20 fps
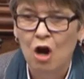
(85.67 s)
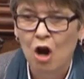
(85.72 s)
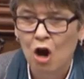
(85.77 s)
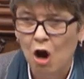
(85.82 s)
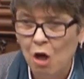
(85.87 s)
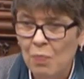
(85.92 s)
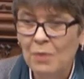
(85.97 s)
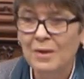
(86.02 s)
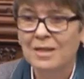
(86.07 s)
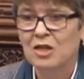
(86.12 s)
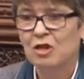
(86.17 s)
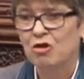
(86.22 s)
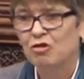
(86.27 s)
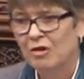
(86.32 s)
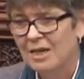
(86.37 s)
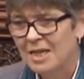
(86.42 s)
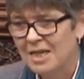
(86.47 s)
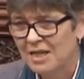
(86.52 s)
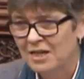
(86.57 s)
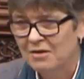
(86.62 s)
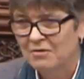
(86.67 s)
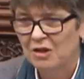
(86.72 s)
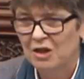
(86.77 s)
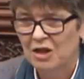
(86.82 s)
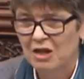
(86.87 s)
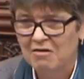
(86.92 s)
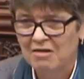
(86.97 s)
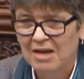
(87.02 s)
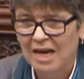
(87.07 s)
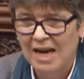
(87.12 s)
on the streets of
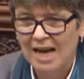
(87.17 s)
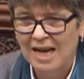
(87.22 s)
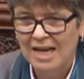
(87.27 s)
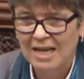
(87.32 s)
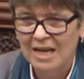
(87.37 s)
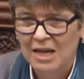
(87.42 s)
the UK.